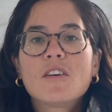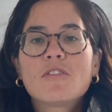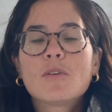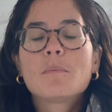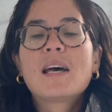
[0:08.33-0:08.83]

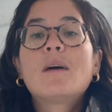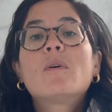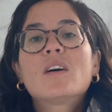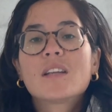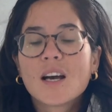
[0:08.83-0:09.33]
From now
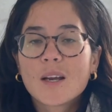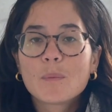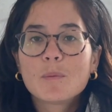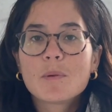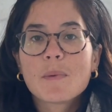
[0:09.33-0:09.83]
on, I
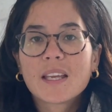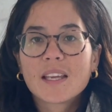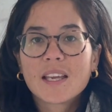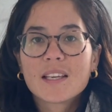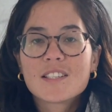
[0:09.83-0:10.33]
will be
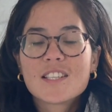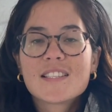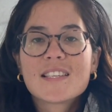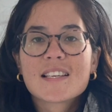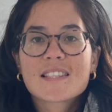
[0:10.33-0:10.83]
making
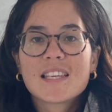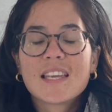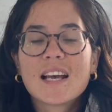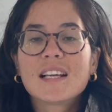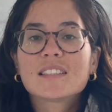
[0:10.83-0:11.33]

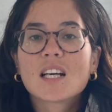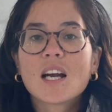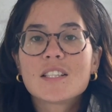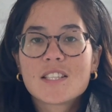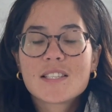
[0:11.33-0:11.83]
GCSE and
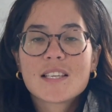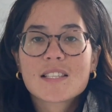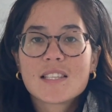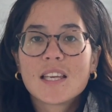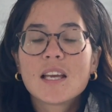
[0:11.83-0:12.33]

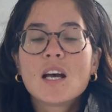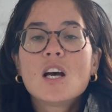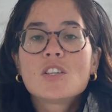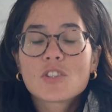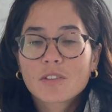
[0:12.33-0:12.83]
IGCSE
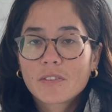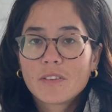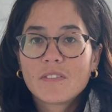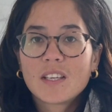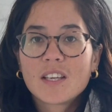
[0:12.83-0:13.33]
geography
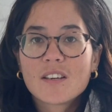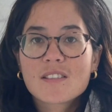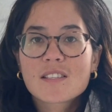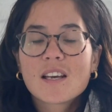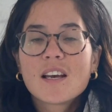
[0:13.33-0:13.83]
videos.